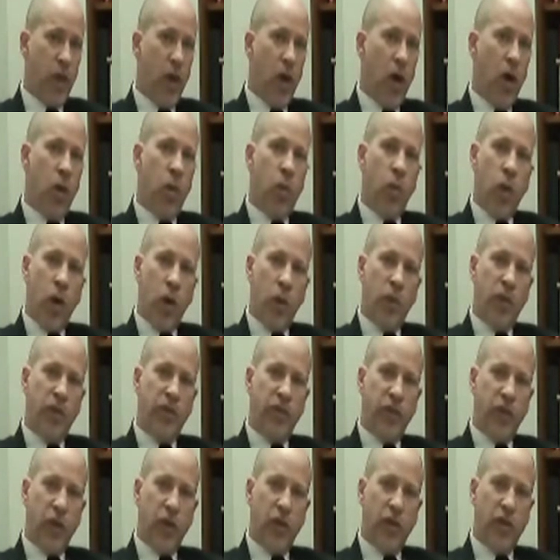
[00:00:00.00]
What we've
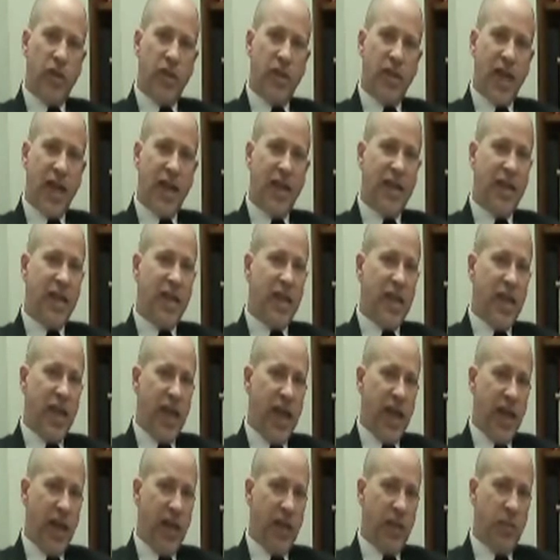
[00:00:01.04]
learned is that the
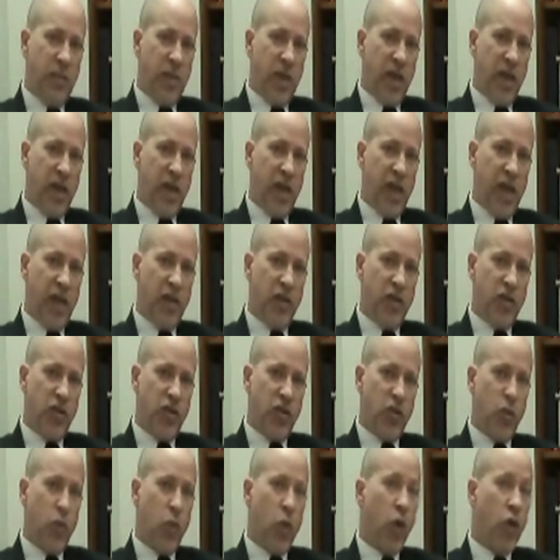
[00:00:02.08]
inhaled medications
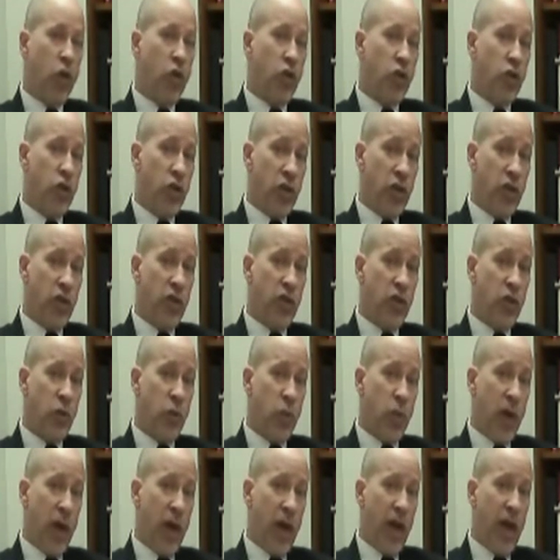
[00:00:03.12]
work just as
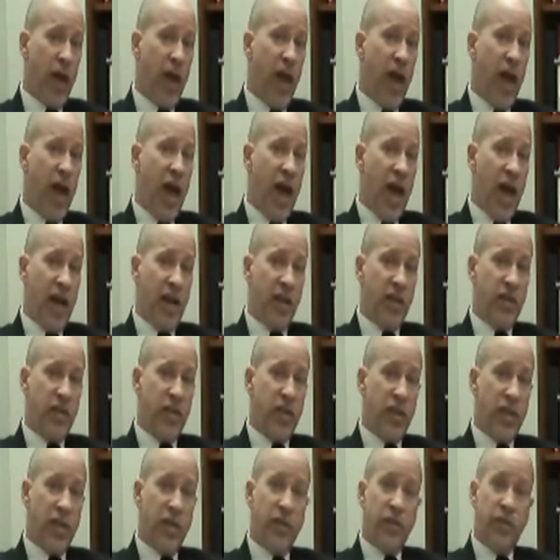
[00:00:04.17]
well as
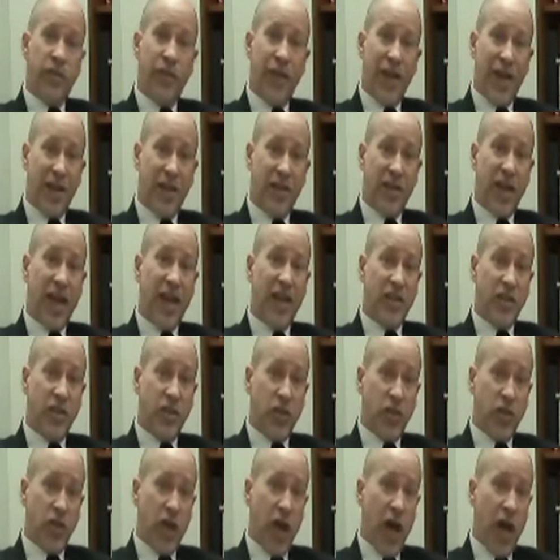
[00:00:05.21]
the
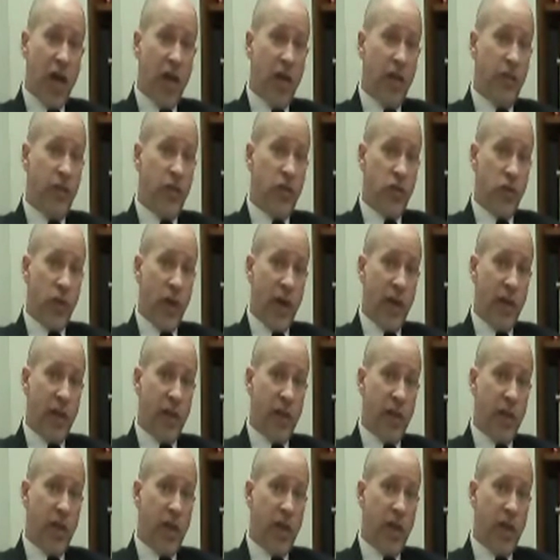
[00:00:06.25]
shot of adrenaline,